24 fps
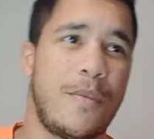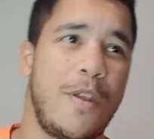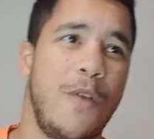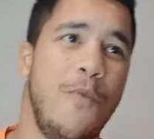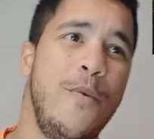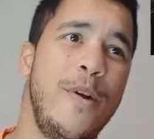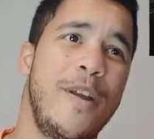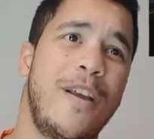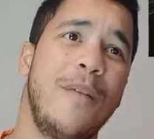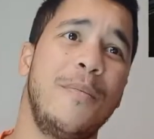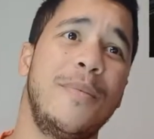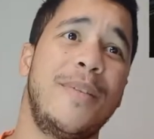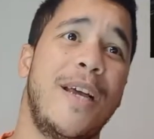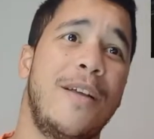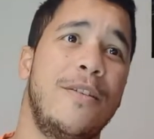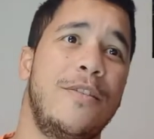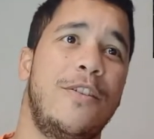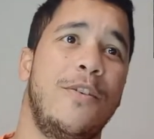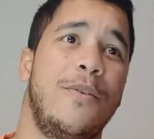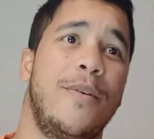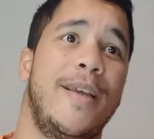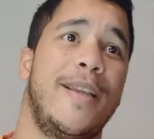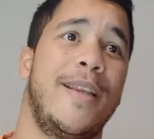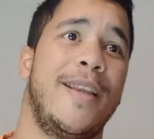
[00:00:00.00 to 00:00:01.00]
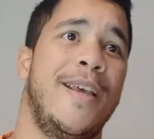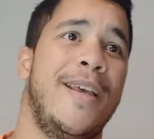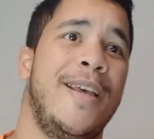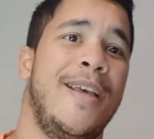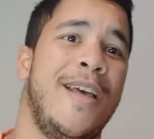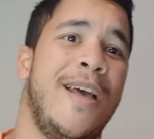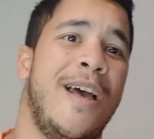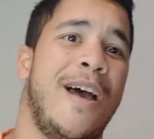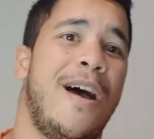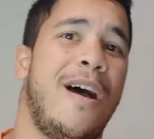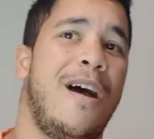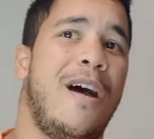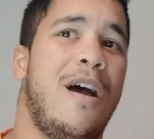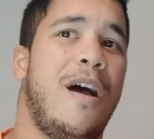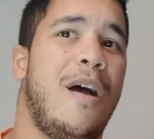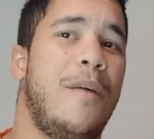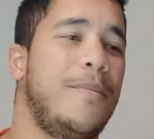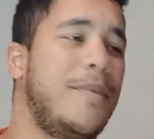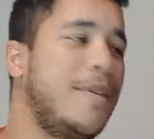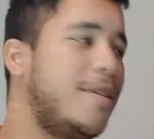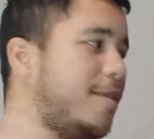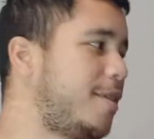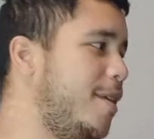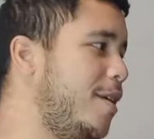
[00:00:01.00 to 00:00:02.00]
When it comes down to it,
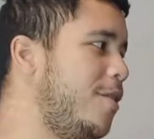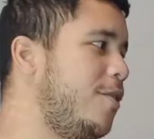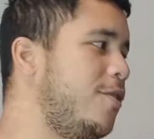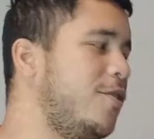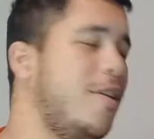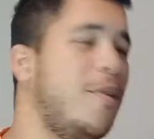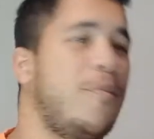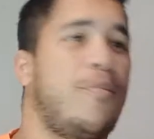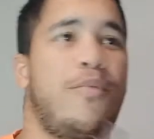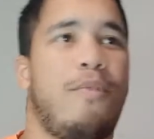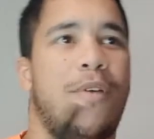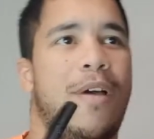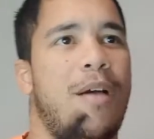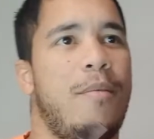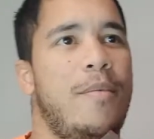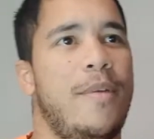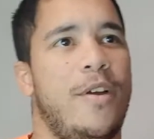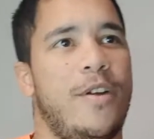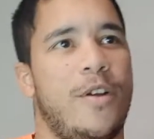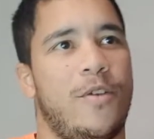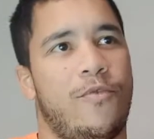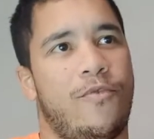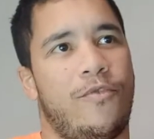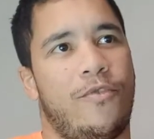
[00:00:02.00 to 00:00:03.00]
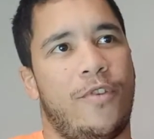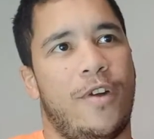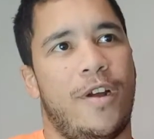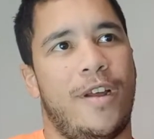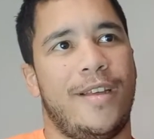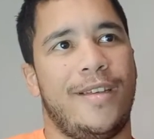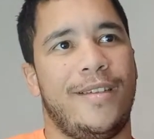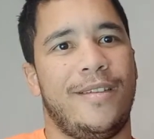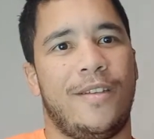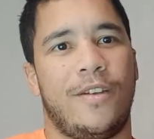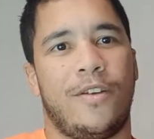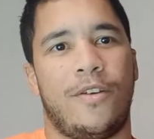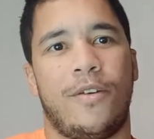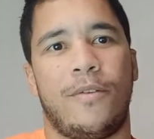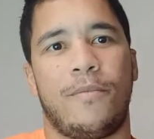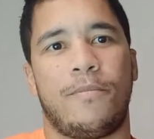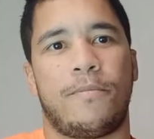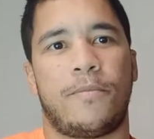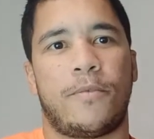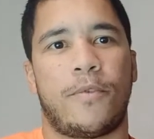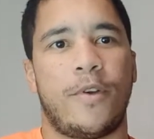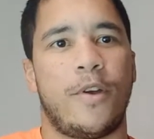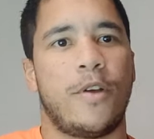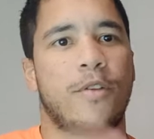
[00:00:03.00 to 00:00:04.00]
the Steelers are probably going to run their
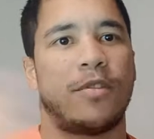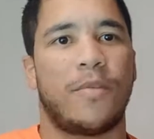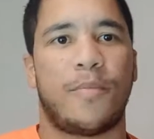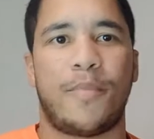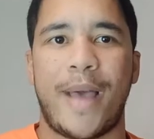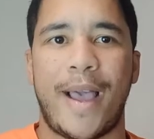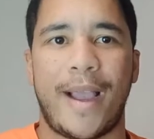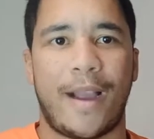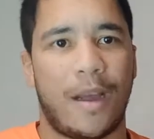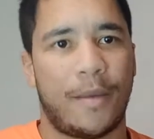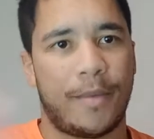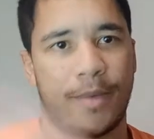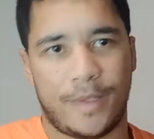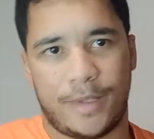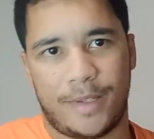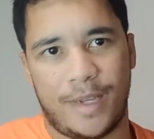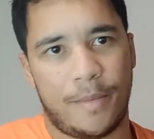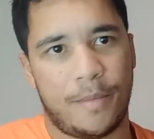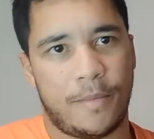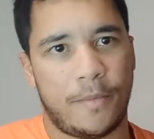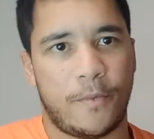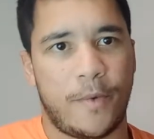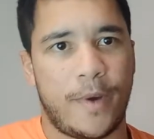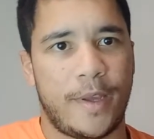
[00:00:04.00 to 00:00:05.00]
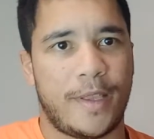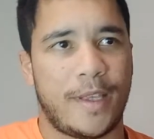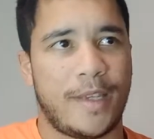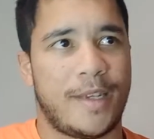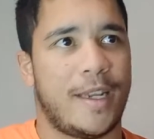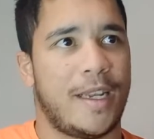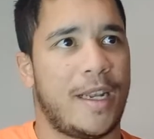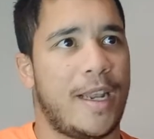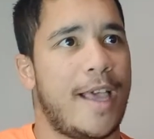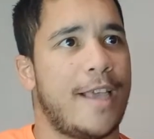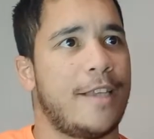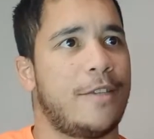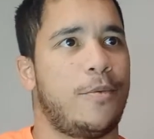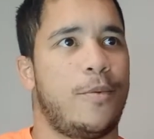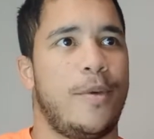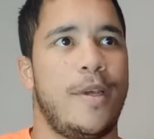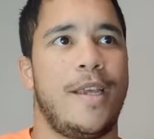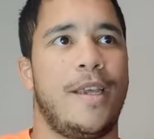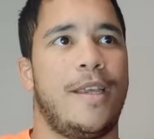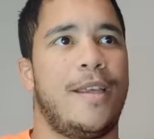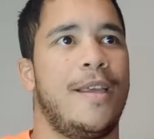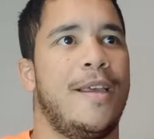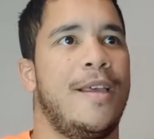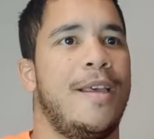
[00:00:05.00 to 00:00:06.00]
three years of backup the same way they did last
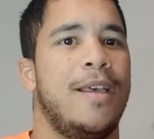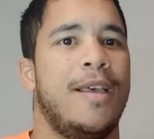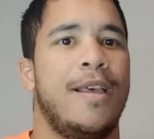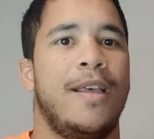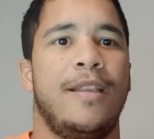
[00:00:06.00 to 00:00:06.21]
week.